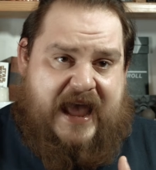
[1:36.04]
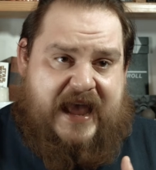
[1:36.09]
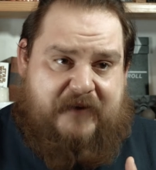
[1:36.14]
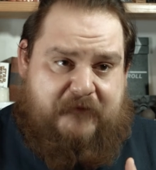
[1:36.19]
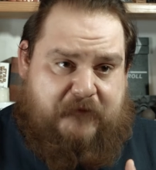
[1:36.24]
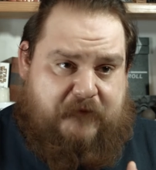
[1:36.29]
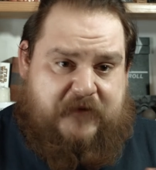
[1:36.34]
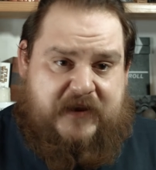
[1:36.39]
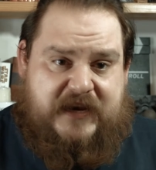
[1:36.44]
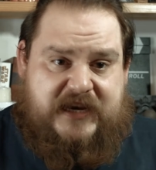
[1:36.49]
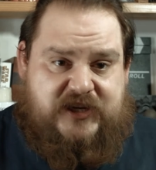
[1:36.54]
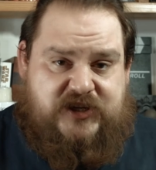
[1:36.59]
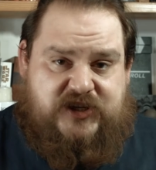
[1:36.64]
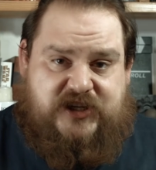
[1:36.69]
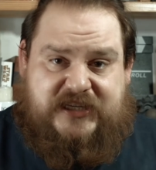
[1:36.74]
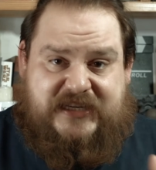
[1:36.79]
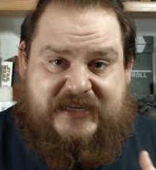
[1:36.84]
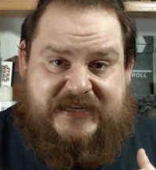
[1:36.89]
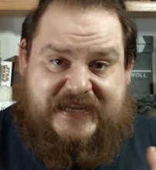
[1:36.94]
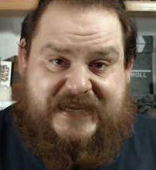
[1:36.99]
finish
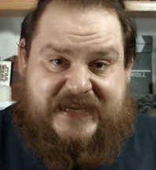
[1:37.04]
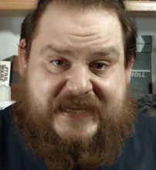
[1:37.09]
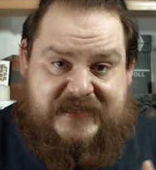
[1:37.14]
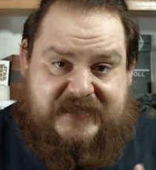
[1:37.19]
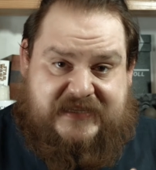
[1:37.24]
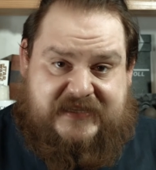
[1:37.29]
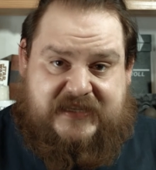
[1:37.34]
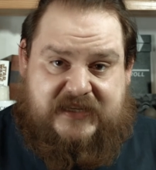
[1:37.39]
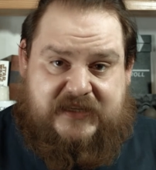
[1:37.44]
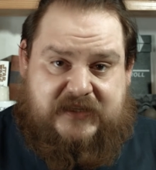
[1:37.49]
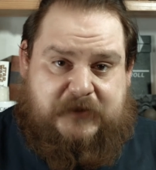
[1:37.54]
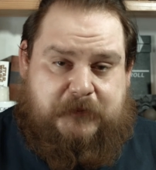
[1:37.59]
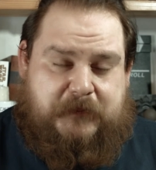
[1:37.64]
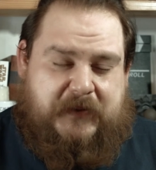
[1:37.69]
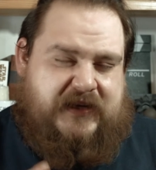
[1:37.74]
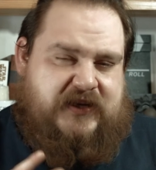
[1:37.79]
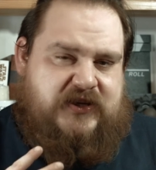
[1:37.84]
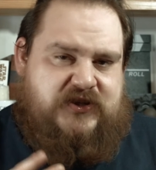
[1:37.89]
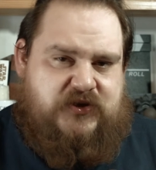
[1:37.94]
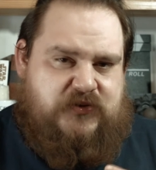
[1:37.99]
in an instant
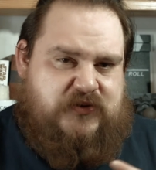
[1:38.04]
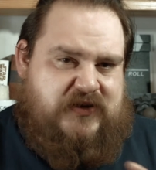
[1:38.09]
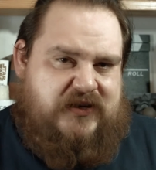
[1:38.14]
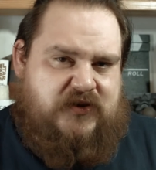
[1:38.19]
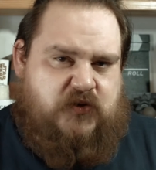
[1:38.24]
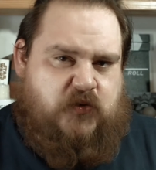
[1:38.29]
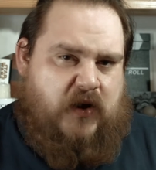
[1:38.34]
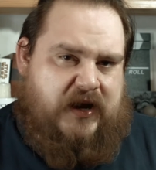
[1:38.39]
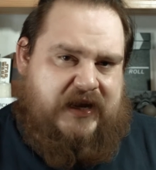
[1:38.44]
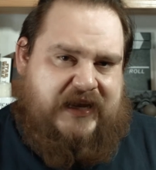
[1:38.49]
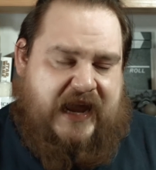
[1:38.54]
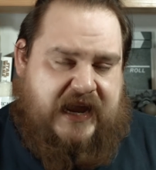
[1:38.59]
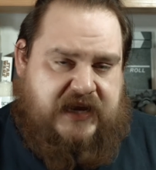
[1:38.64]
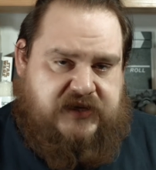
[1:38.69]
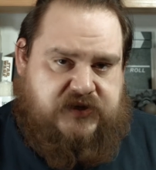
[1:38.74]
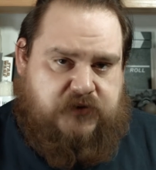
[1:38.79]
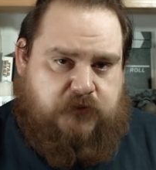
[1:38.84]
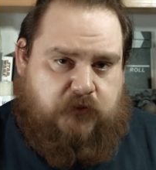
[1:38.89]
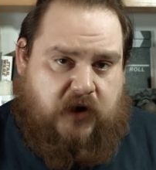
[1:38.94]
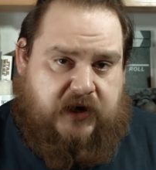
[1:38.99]
because you didn't quite
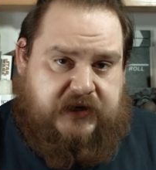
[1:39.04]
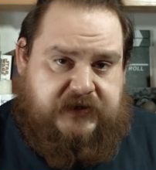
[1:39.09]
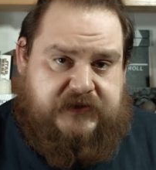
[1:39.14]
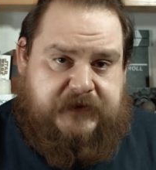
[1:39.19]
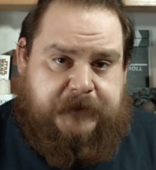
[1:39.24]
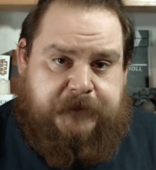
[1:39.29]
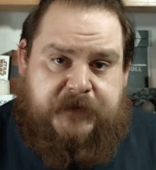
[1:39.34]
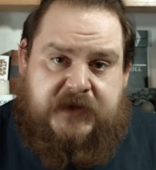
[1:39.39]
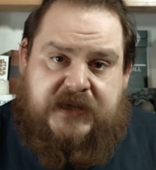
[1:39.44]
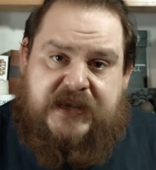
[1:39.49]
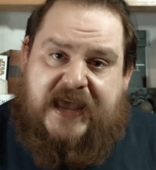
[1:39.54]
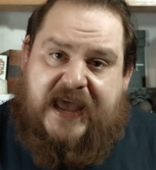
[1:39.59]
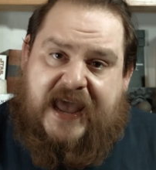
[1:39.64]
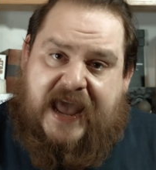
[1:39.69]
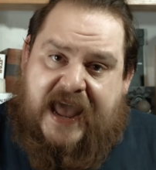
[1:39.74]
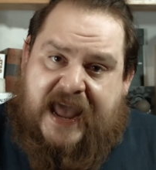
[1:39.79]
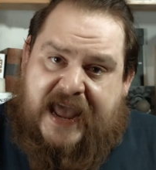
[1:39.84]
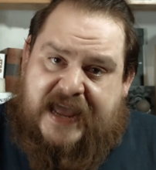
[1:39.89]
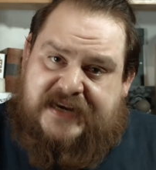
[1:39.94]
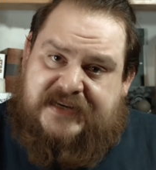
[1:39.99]
gauge it right.
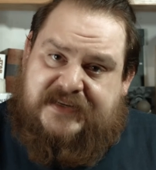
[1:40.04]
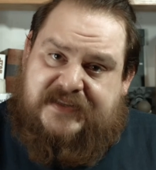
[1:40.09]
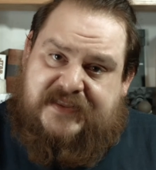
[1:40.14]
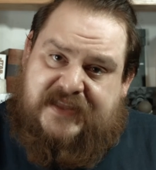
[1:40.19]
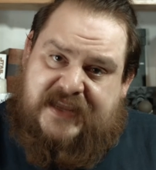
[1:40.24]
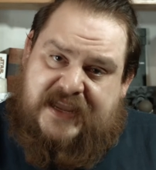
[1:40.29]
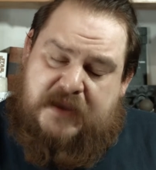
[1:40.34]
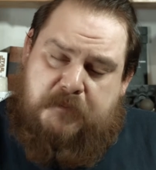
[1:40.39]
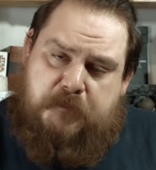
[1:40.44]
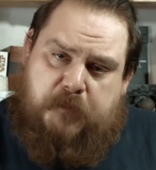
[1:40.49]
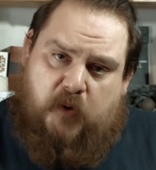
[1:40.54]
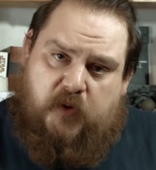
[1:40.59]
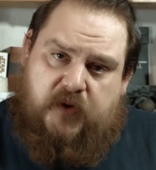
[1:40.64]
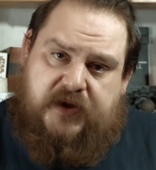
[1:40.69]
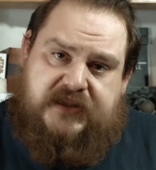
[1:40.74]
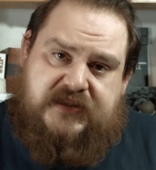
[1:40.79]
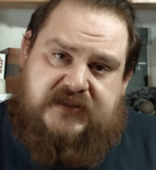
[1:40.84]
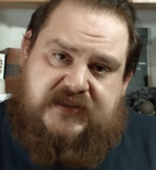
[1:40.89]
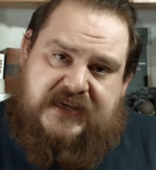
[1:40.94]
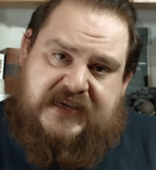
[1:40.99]
And the hit
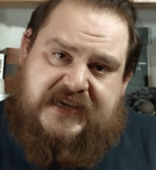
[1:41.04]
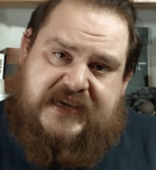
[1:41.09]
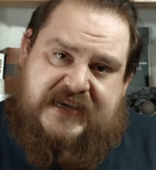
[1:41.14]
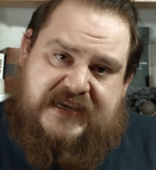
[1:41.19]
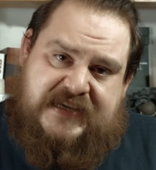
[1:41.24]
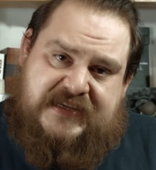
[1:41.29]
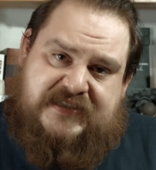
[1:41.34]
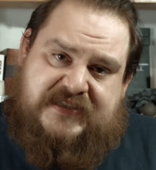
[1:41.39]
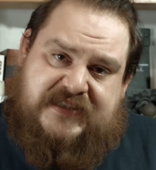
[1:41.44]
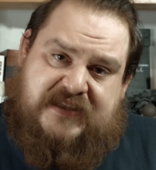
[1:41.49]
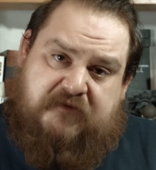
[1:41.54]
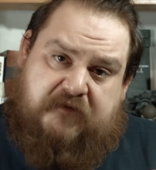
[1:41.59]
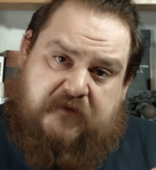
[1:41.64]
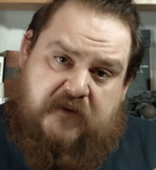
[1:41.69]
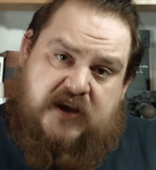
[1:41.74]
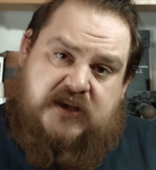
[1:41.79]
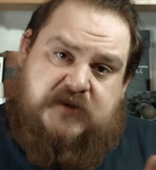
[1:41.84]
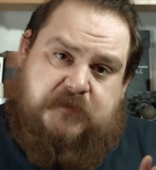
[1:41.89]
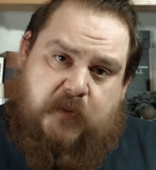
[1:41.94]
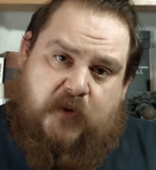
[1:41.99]
points is the
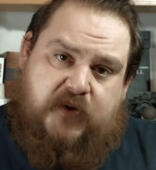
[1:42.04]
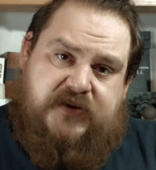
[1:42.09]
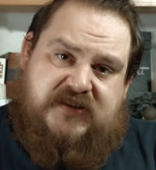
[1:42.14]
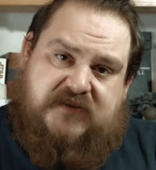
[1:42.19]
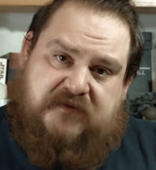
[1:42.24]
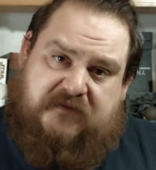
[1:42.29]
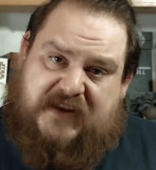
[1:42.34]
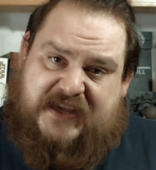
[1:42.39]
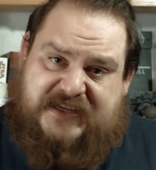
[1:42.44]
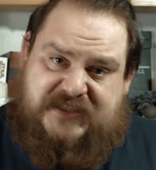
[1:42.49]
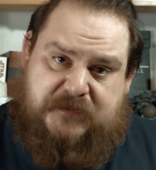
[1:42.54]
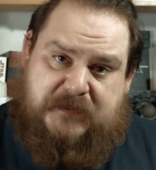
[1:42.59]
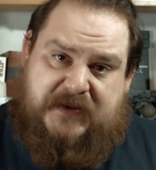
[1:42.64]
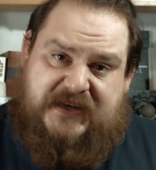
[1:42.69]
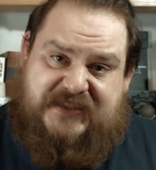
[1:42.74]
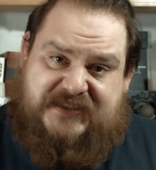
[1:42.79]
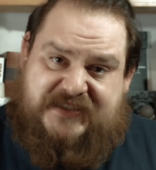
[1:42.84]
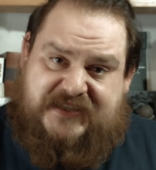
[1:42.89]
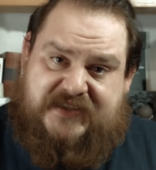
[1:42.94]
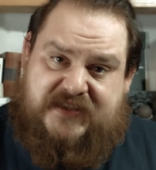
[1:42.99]
first point of
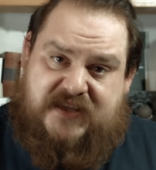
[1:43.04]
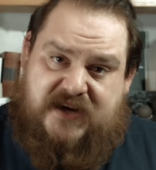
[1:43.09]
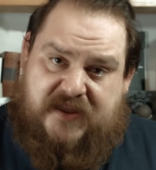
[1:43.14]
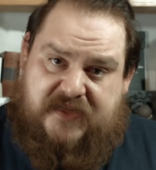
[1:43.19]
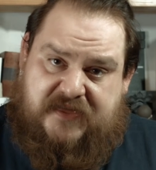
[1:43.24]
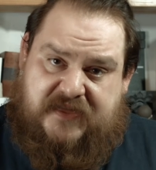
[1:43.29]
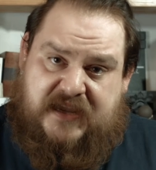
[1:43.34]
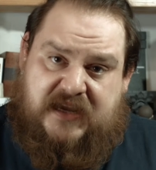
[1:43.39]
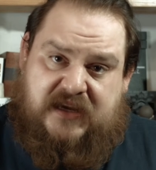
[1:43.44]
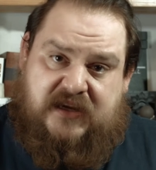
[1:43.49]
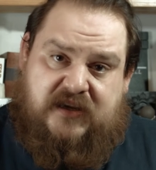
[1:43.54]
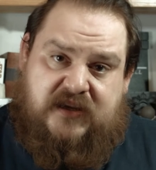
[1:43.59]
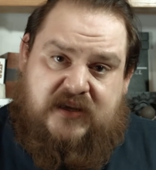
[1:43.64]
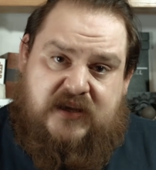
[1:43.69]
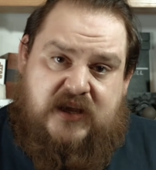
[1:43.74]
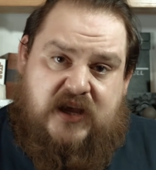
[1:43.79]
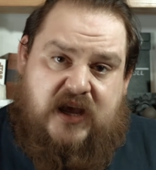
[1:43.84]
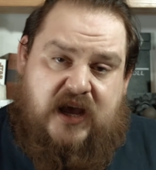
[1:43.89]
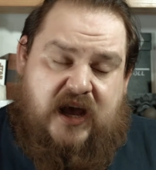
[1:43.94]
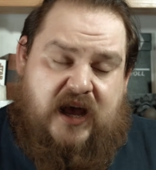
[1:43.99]
flexibility that I think
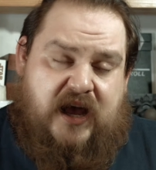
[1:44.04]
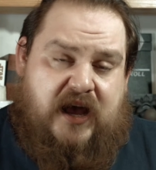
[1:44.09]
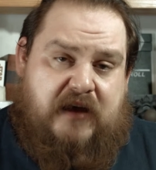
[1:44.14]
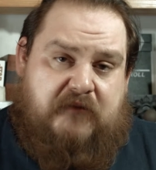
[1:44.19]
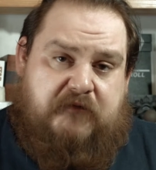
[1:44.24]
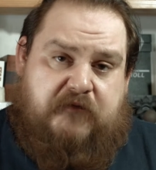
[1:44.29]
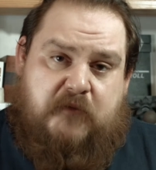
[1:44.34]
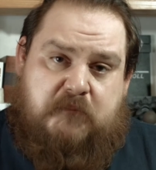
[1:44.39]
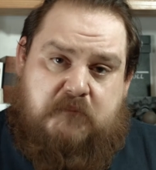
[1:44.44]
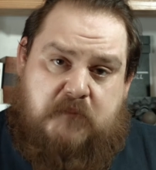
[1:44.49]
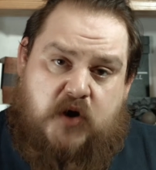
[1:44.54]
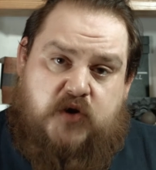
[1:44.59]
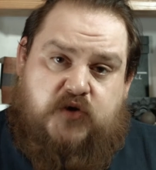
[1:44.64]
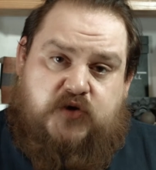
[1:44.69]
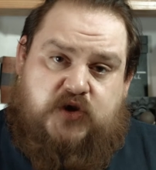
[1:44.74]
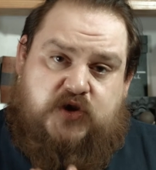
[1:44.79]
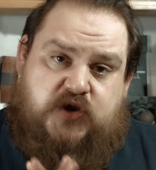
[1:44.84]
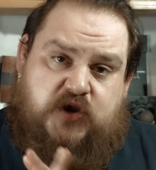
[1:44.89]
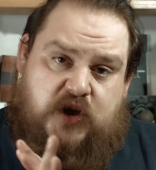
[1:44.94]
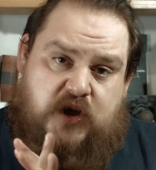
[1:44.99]
for
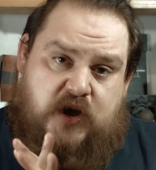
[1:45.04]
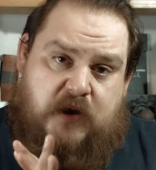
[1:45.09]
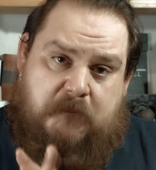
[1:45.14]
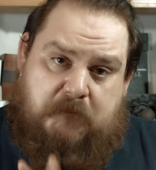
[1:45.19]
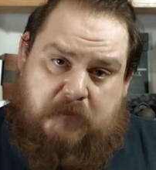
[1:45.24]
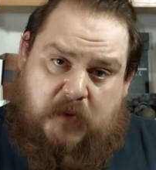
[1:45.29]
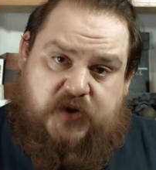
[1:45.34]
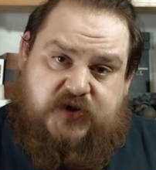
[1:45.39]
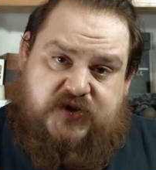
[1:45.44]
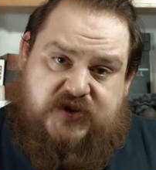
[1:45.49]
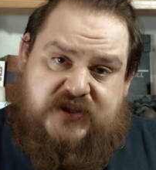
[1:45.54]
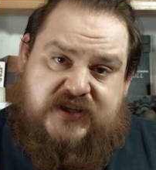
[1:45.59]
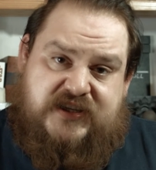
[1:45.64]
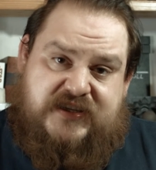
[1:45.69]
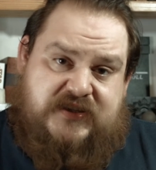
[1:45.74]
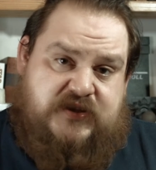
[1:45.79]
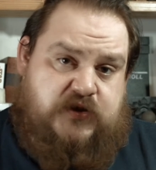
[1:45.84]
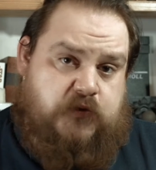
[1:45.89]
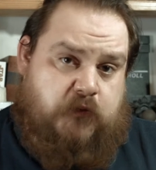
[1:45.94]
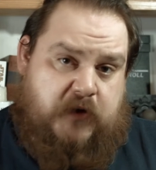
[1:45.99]
most
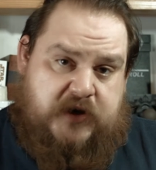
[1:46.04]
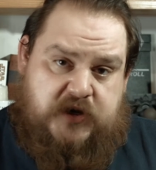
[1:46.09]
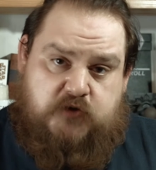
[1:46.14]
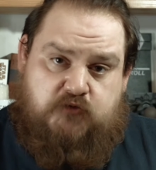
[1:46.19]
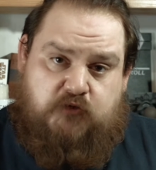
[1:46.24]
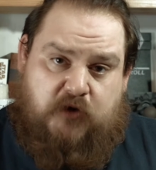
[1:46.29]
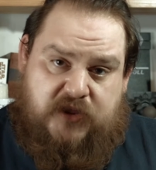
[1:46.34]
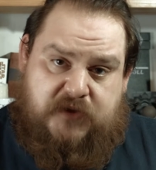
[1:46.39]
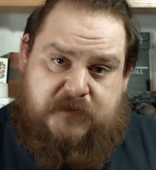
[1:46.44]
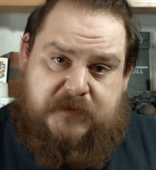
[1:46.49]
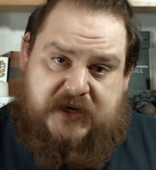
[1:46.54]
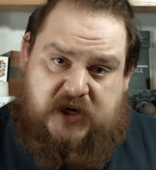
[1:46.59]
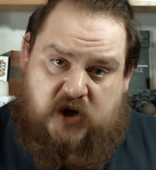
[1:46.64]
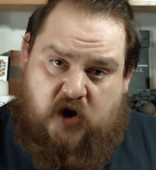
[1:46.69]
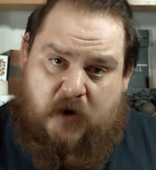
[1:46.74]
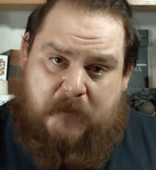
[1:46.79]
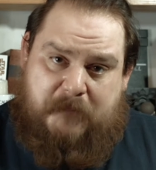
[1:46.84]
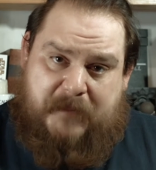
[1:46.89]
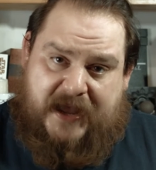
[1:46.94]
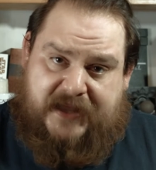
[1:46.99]
monsters when you run them in
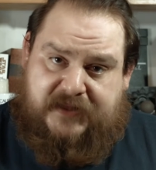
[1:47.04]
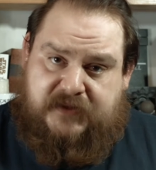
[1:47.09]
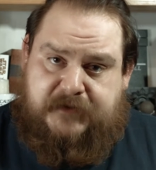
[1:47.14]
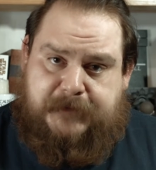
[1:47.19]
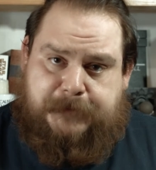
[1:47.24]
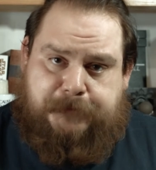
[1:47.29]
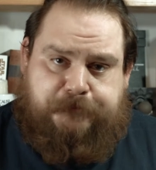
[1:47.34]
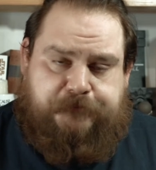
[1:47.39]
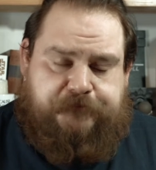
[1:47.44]
combat.